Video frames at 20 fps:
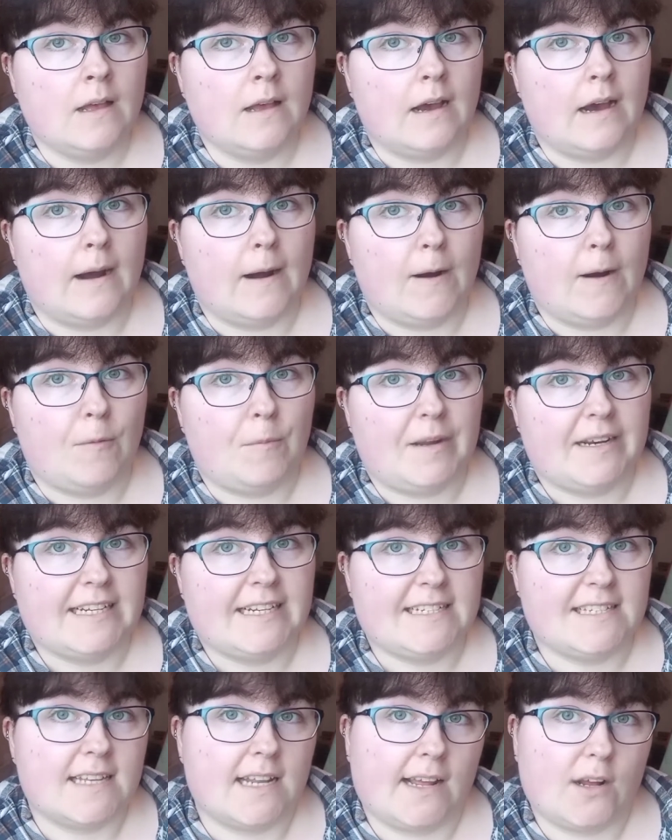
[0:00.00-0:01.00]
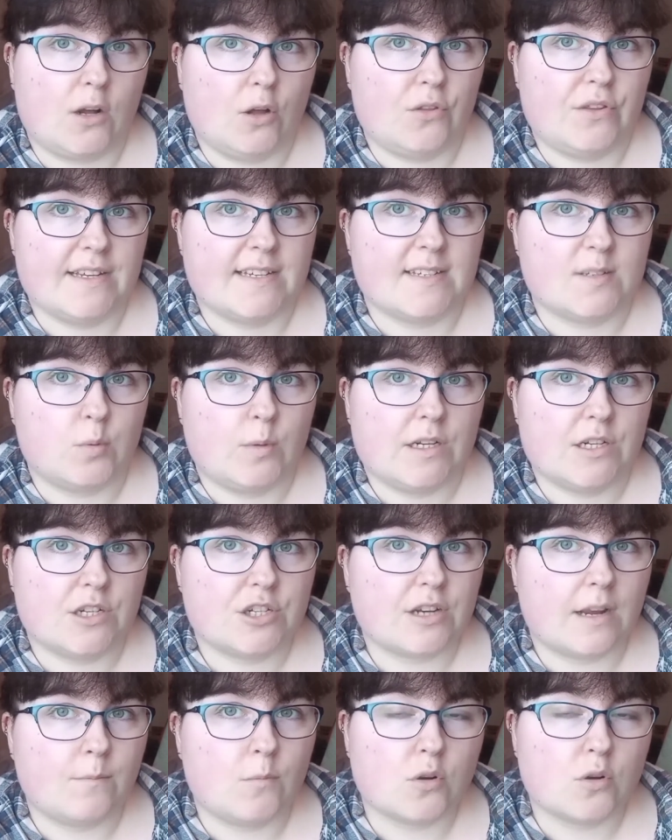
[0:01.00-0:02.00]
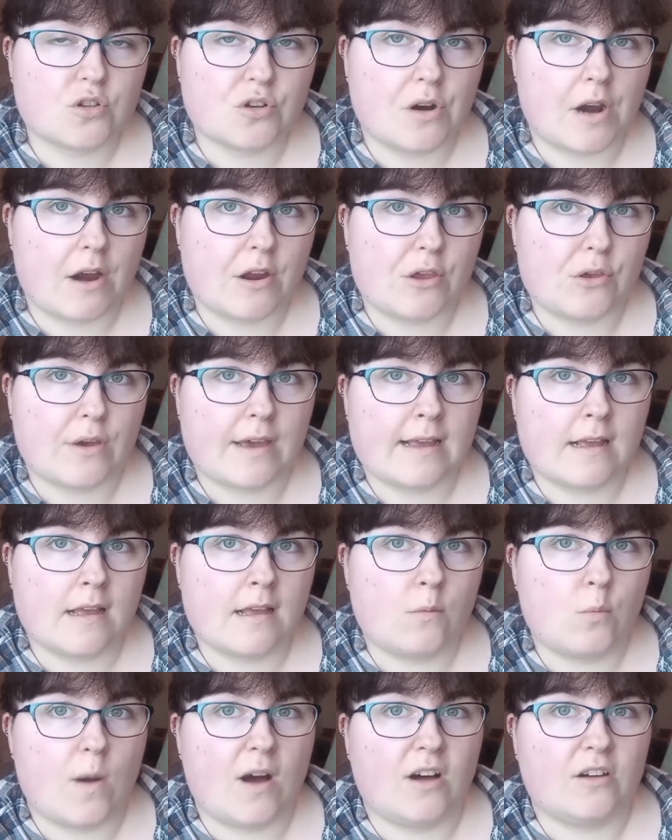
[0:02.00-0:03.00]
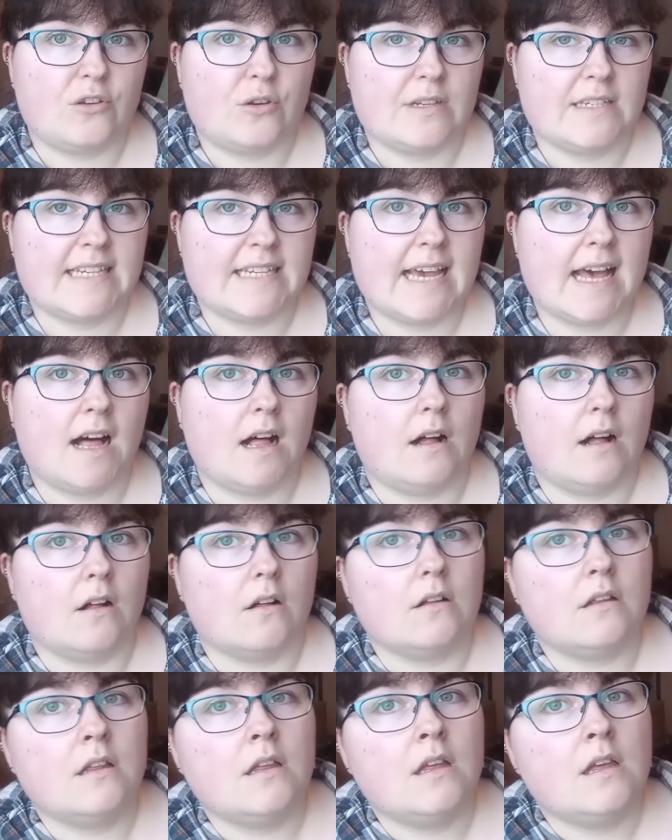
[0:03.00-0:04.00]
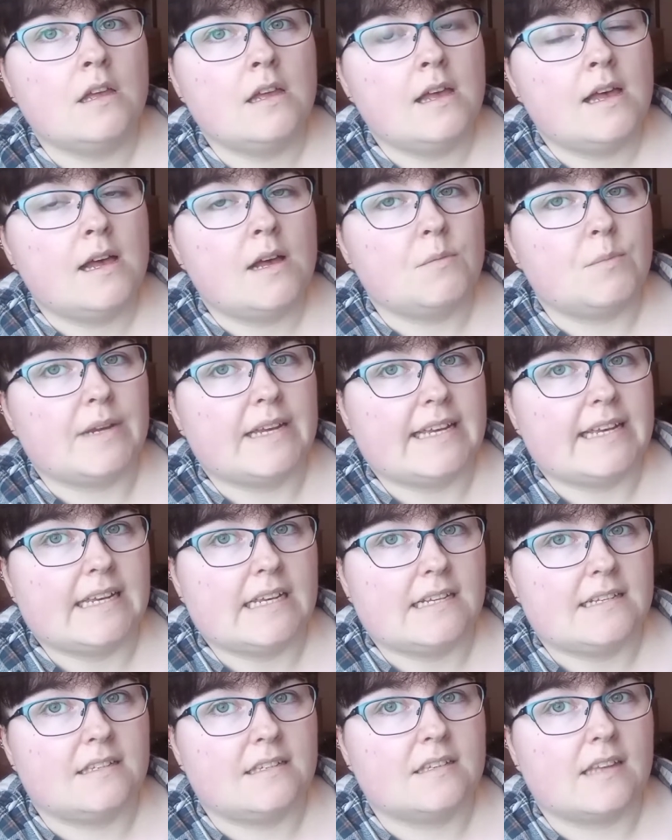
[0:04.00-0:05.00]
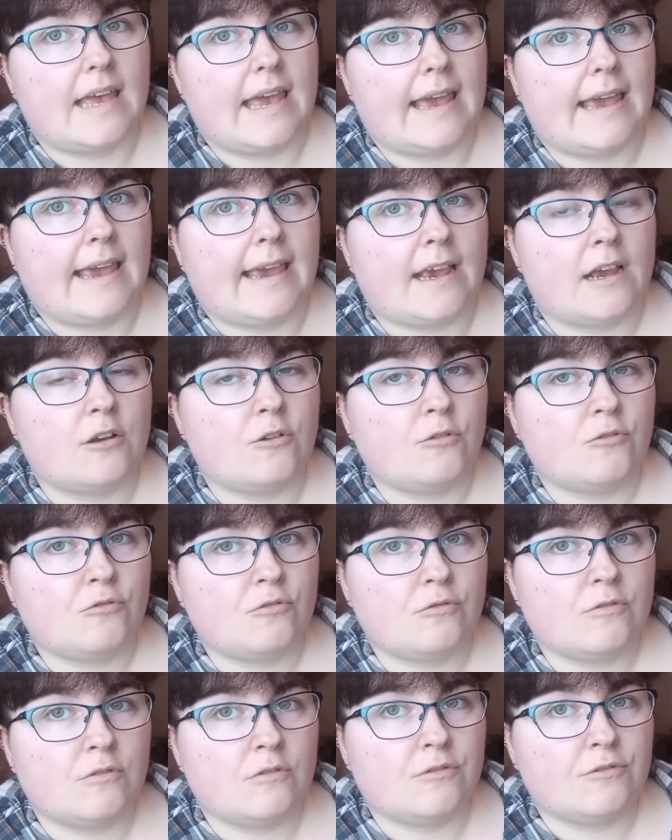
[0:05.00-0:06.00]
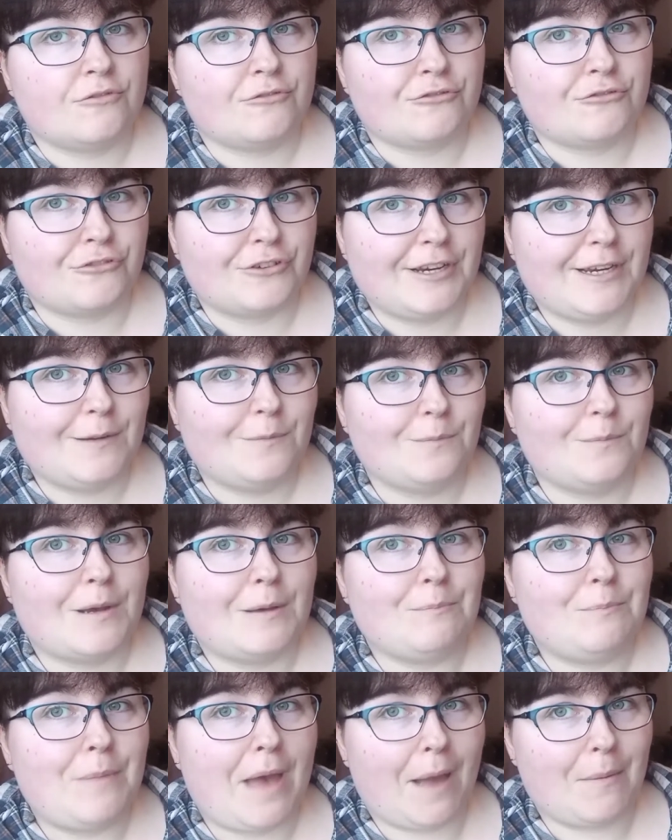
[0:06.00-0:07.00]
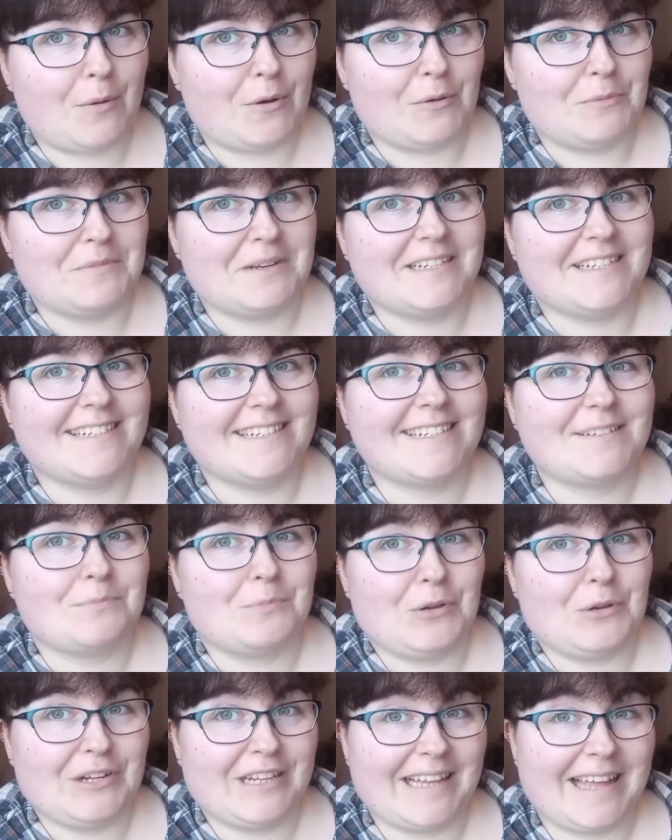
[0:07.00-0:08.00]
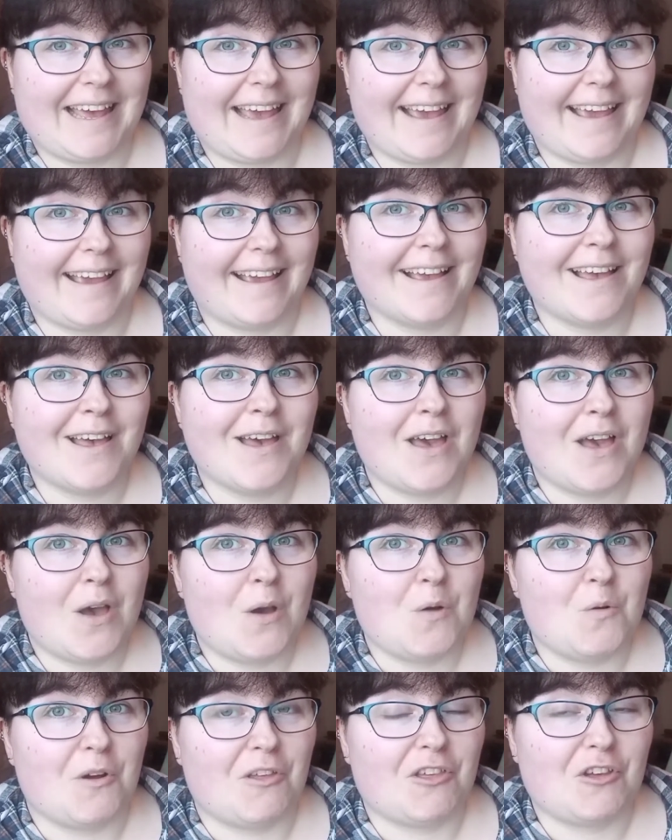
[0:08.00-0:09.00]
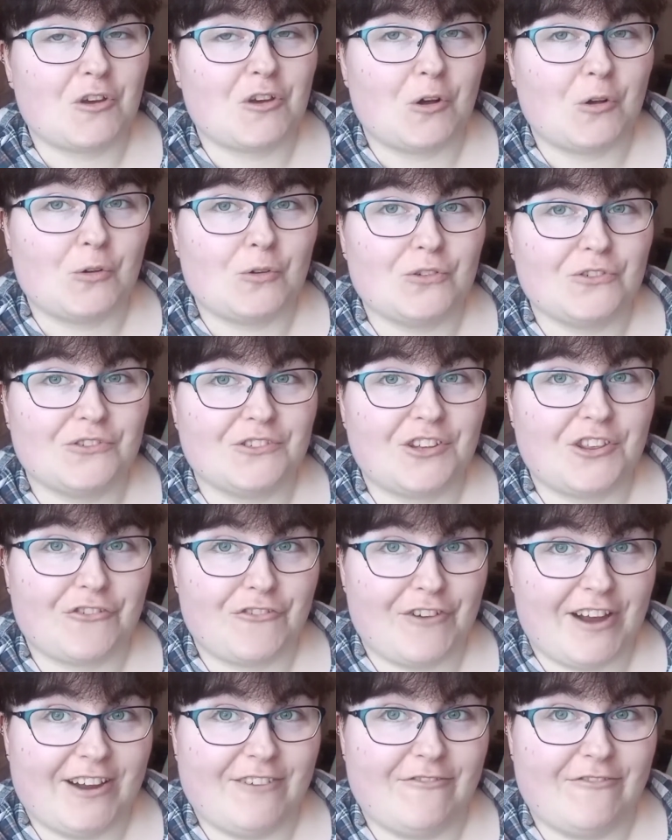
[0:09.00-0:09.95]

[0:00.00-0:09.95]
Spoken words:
And instead I got this, which I'm not sure how well you can tell, but it is a cream and peppermint boucle with gold thread